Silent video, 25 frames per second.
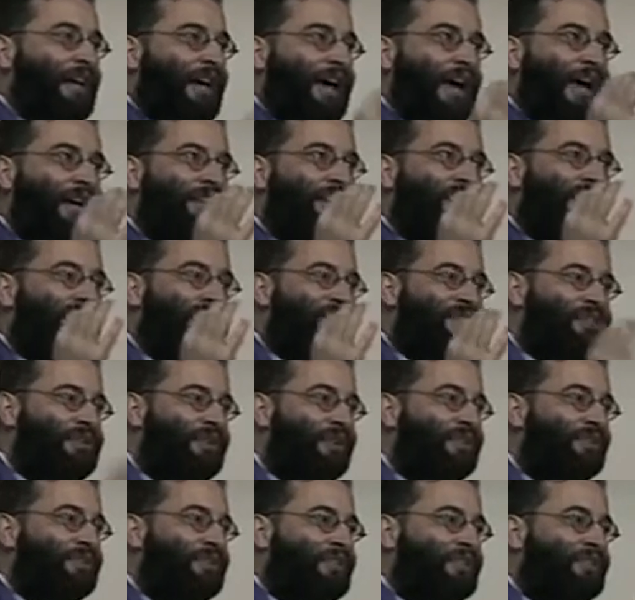and it is
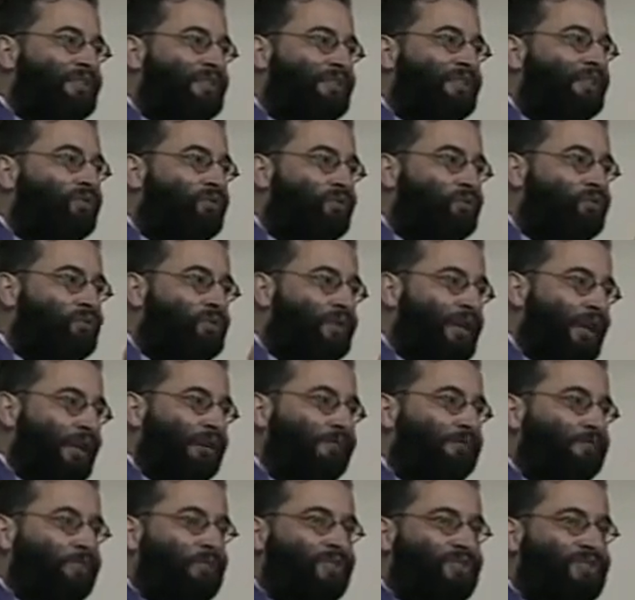not leading to
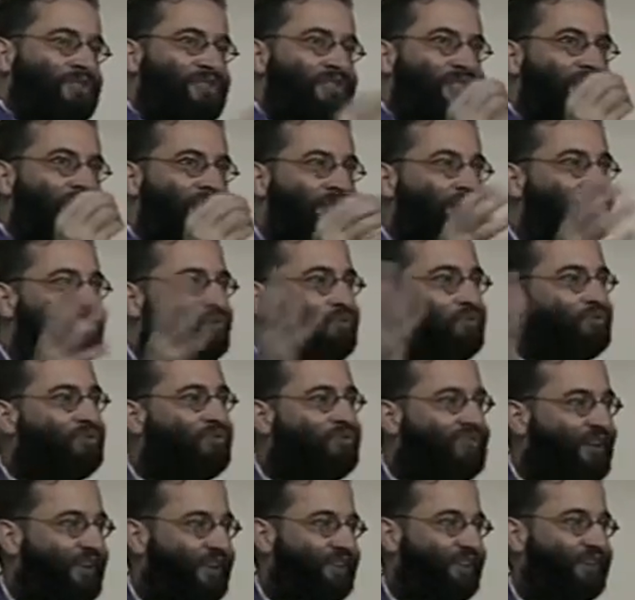life, but it's leading to
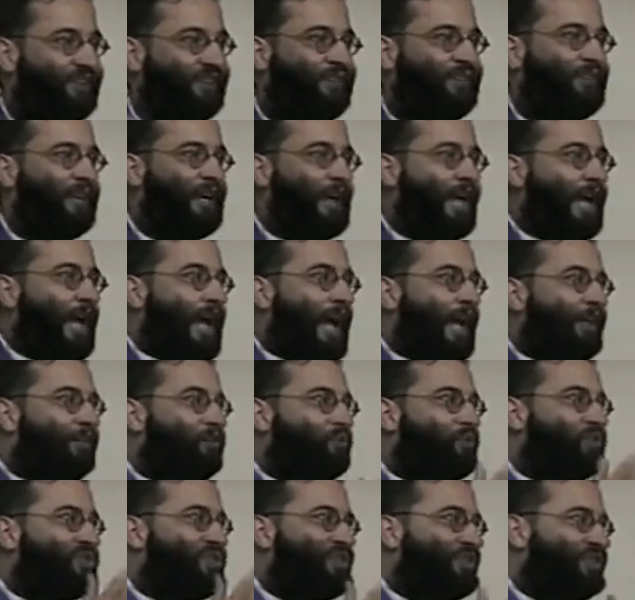death. And
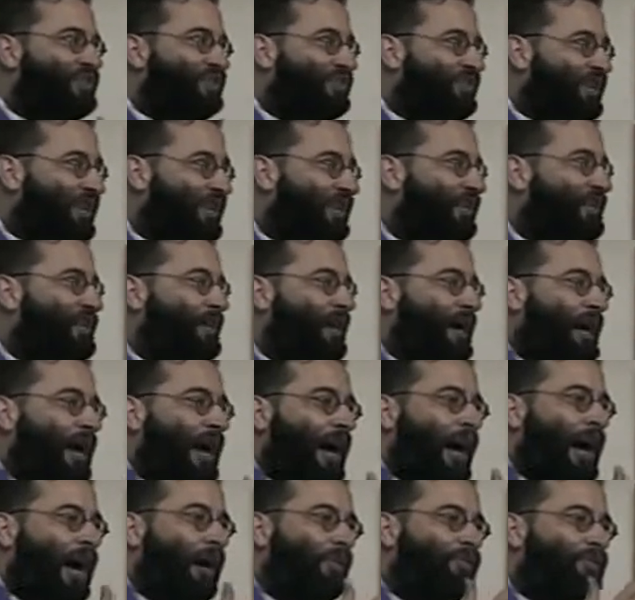you see there
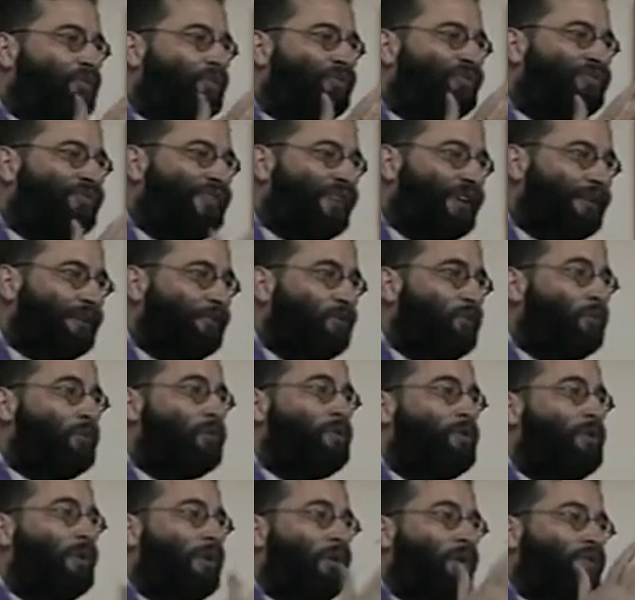how the
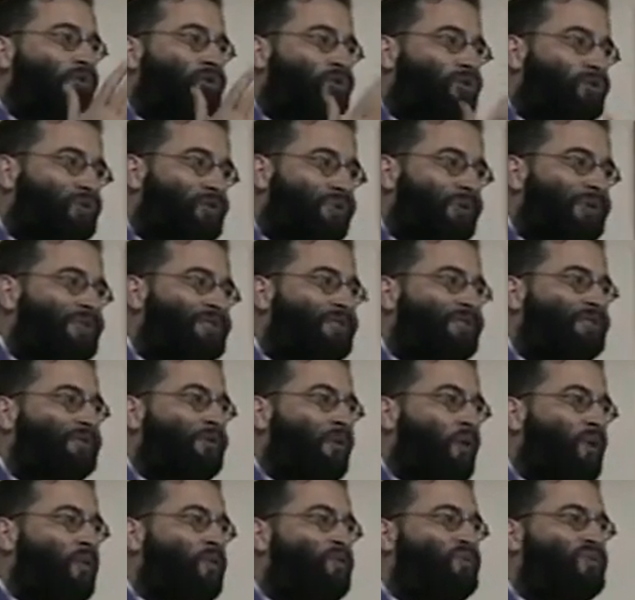devil treats
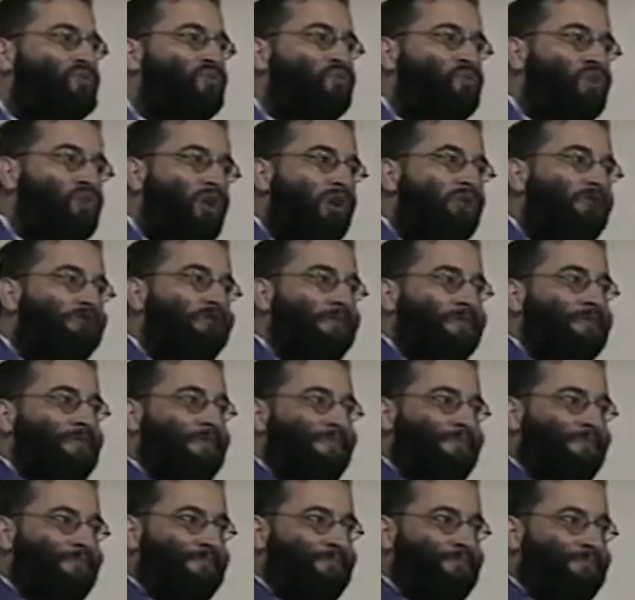those who love
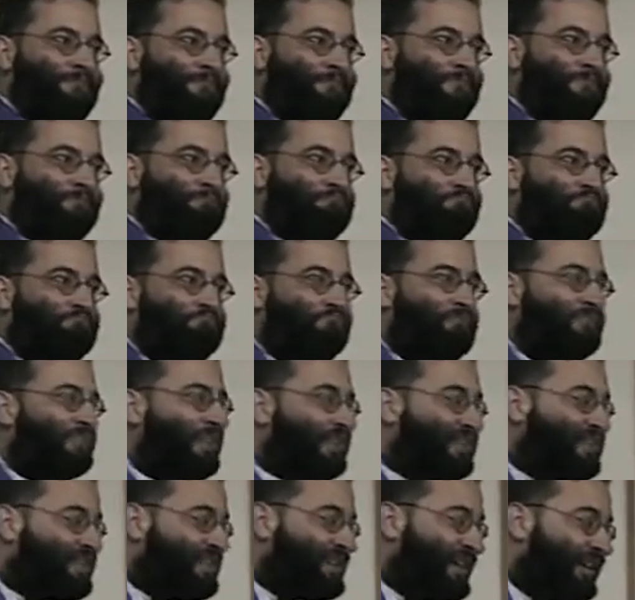him. They
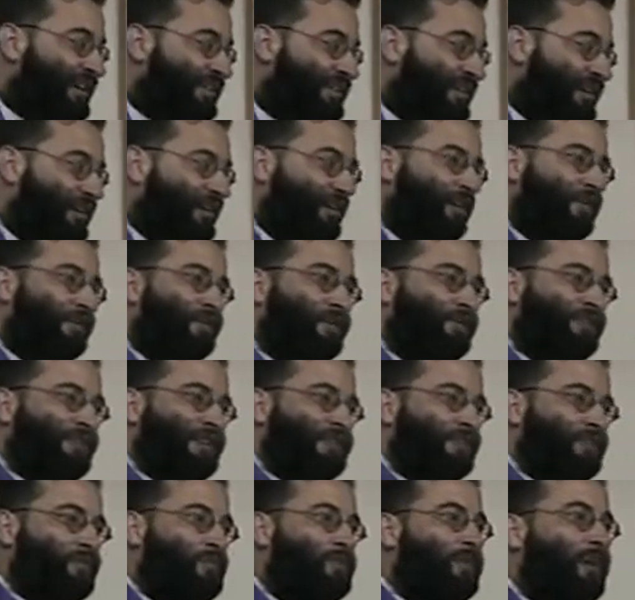say they love the
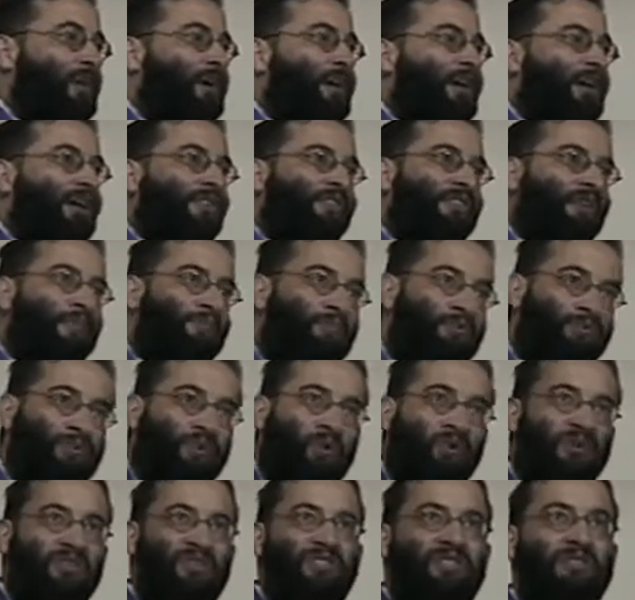devil. They put
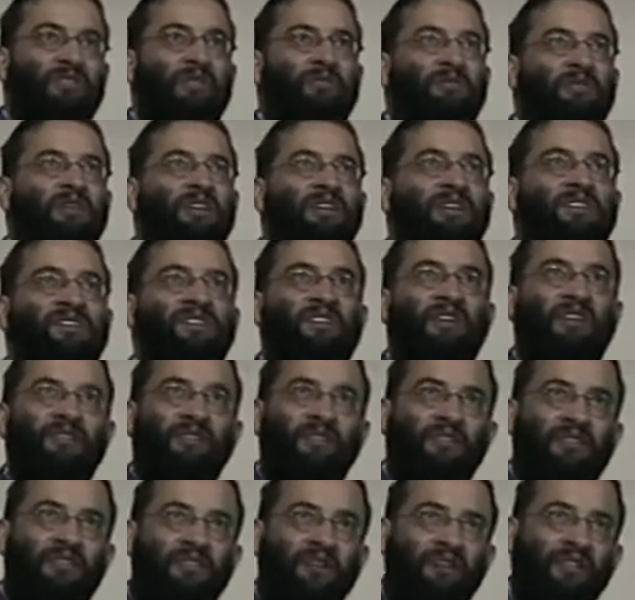all his lyrics and
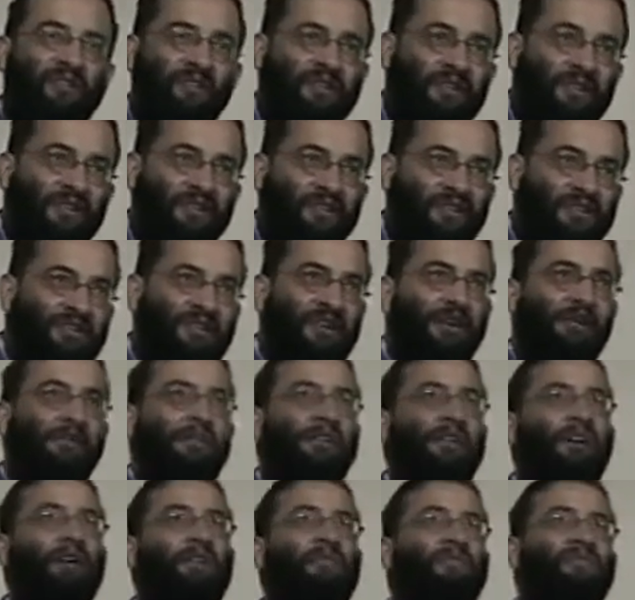they carry
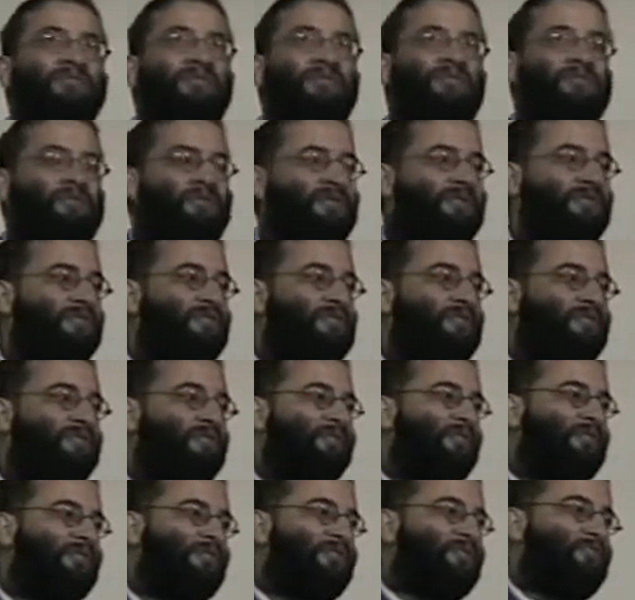out
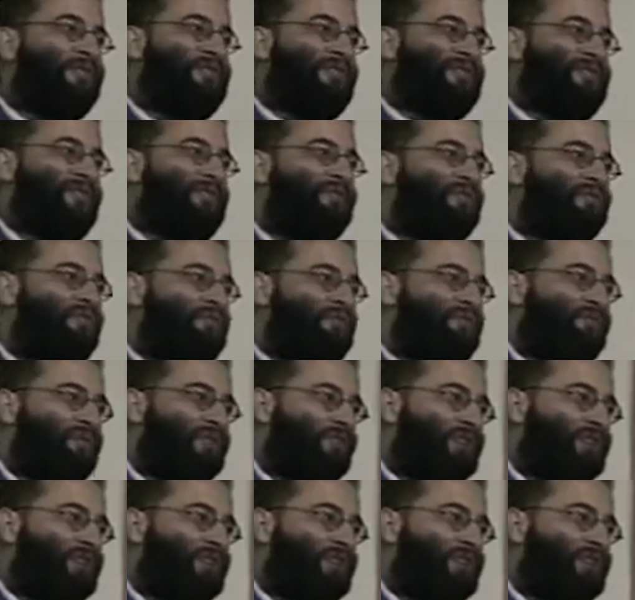his message.